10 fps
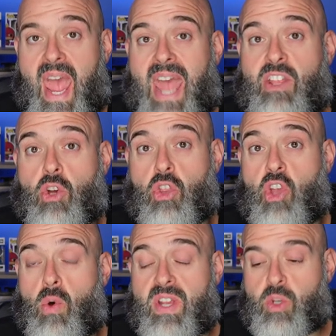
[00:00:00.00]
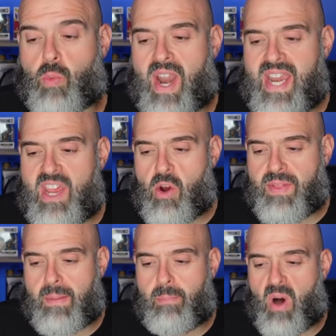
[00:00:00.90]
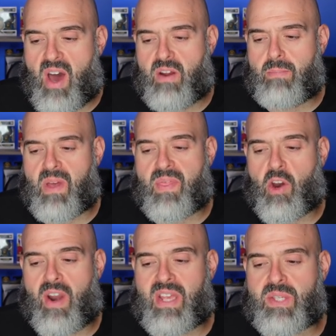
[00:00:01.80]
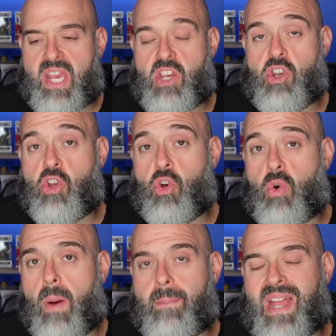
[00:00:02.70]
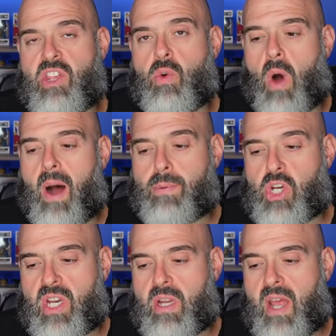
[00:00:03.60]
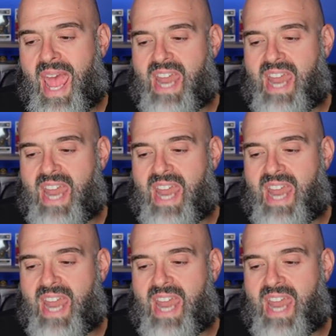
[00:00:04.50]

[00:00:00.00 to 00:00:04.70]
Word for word: And you'll notice right here at the bottom, there is a new menu option.